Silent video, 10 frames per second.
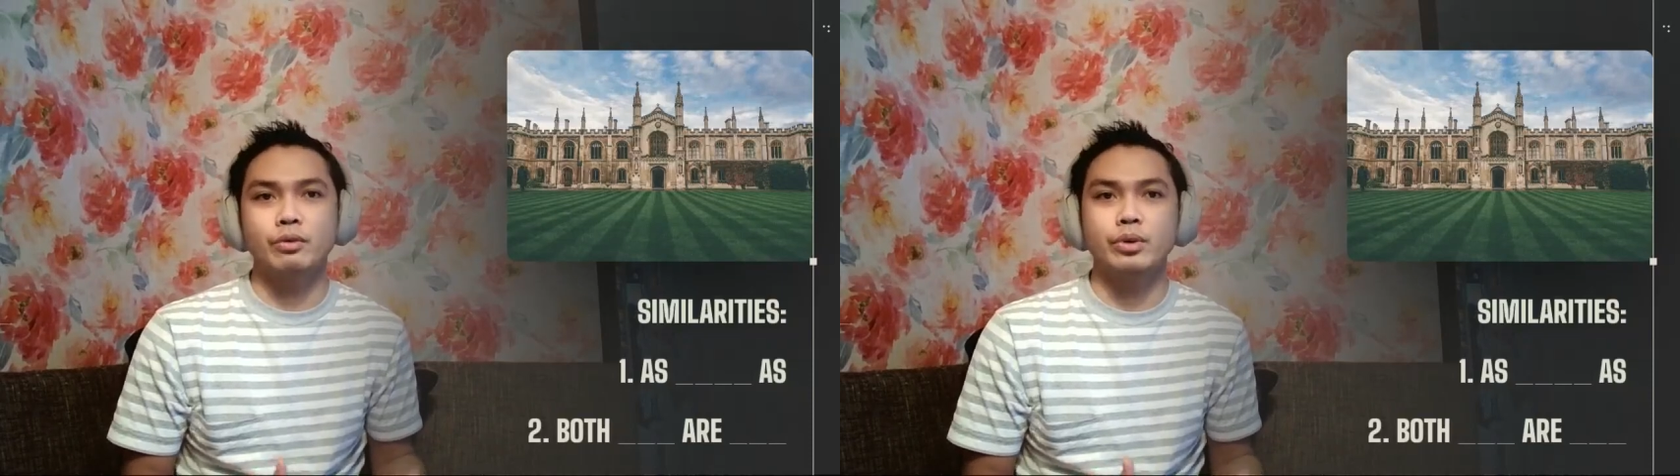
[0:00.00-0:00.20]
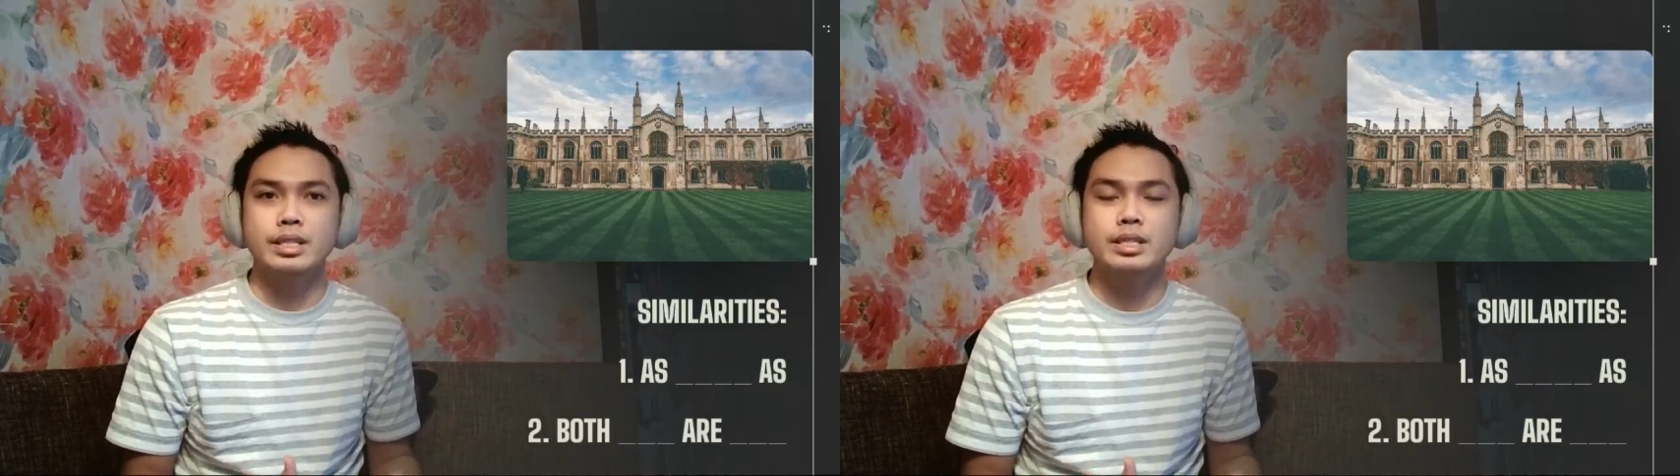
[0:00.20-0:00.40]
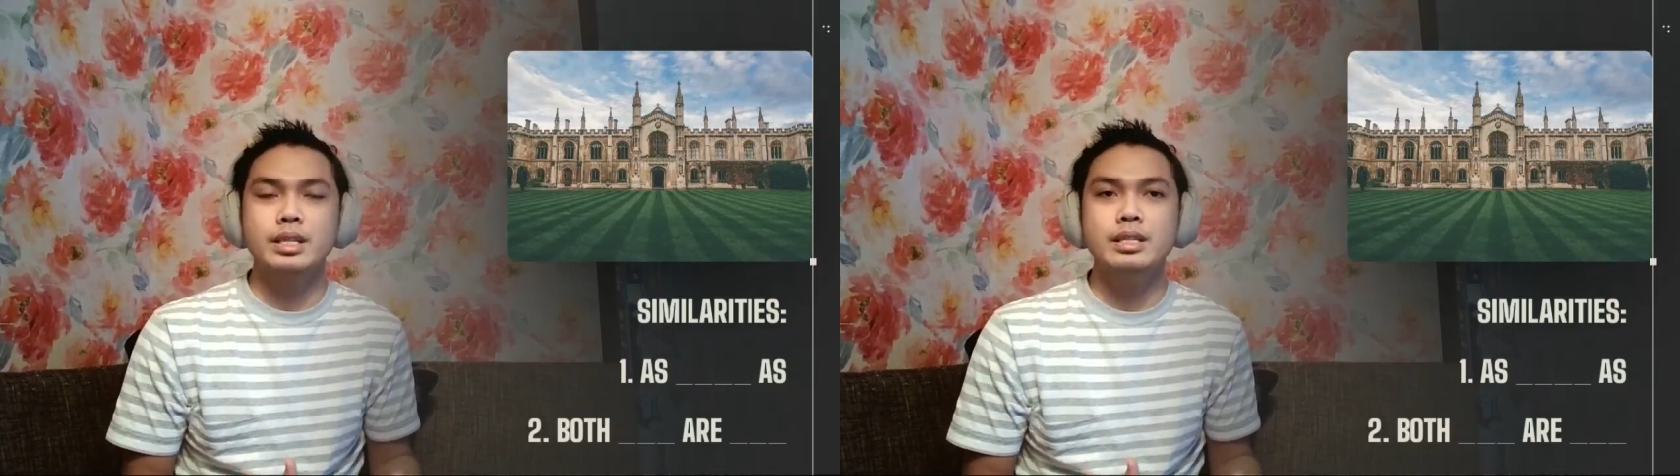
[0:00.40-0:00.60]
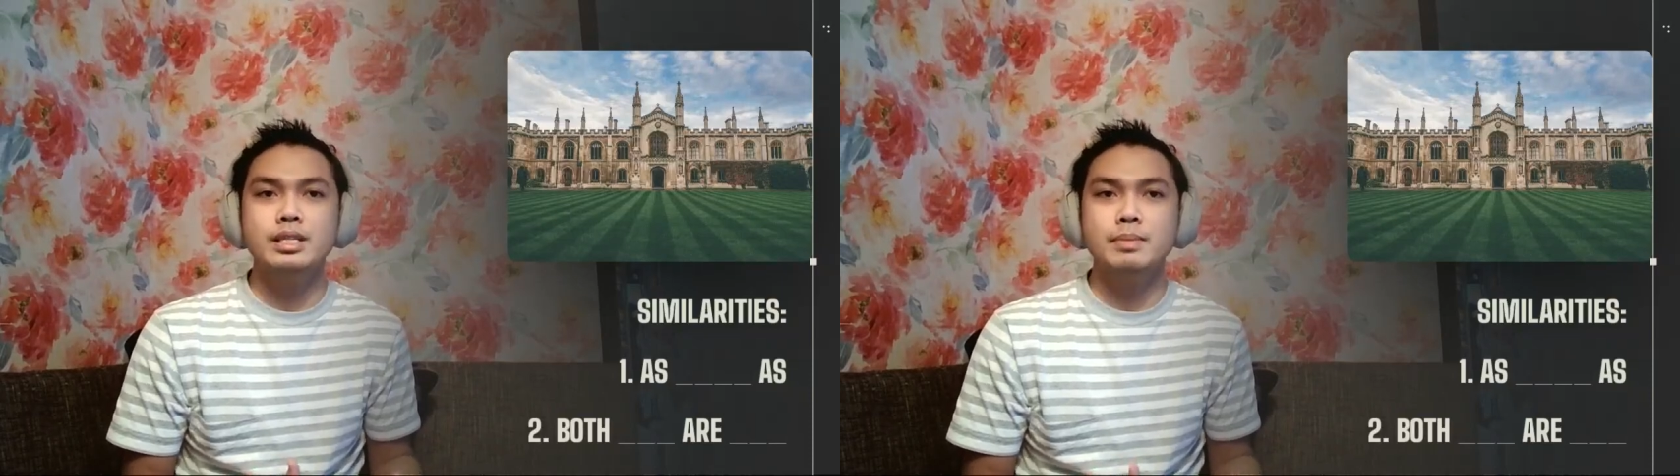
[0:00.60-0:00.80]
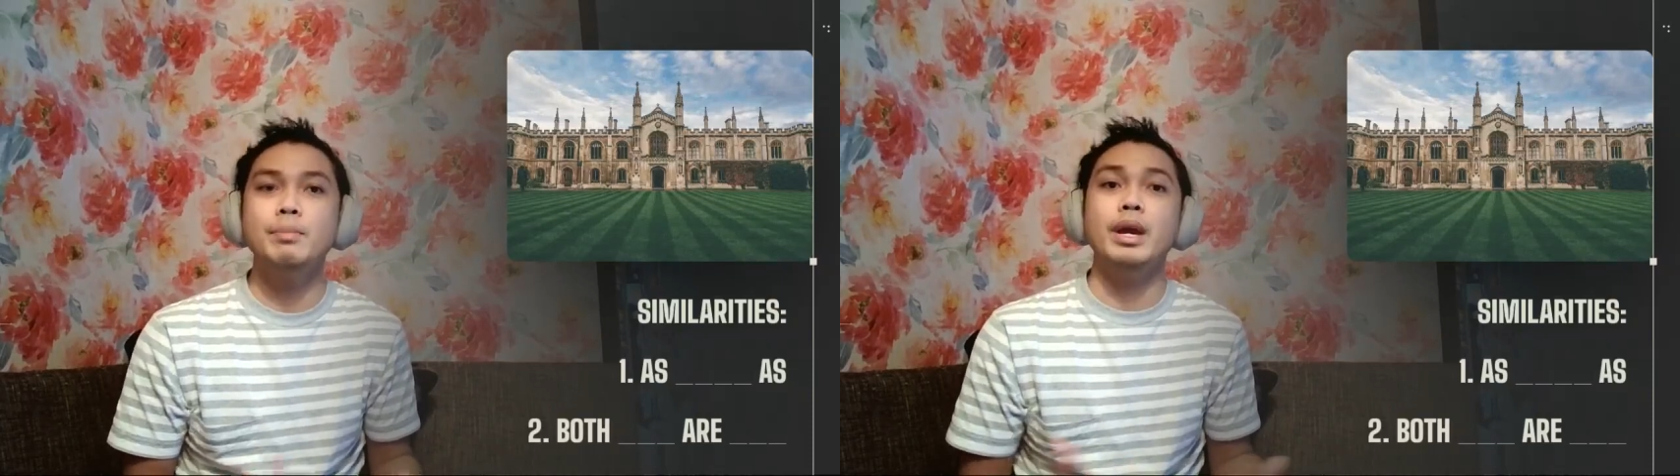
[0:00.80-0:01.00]
For
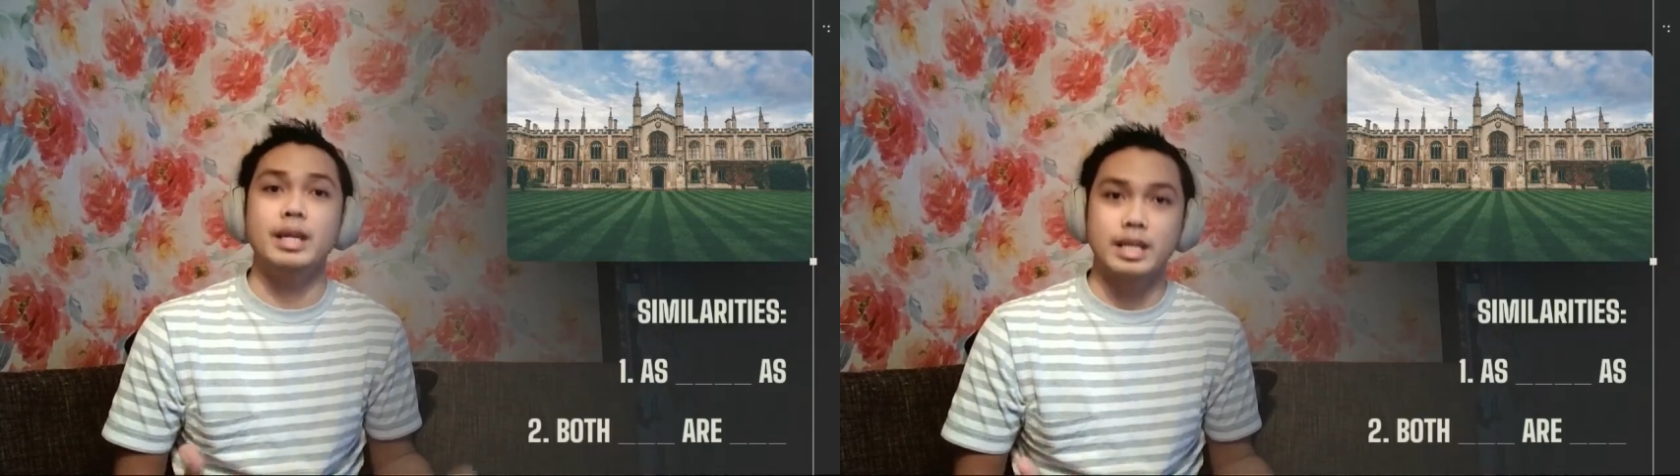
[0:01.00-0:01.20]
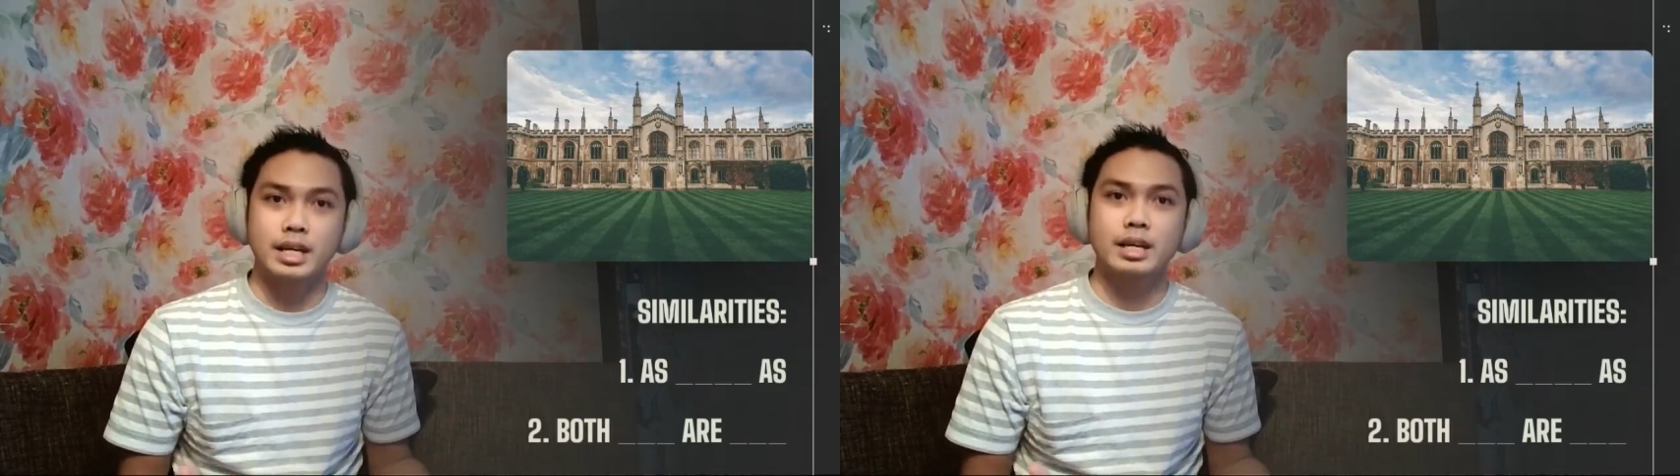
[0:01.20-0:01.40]
instance, big.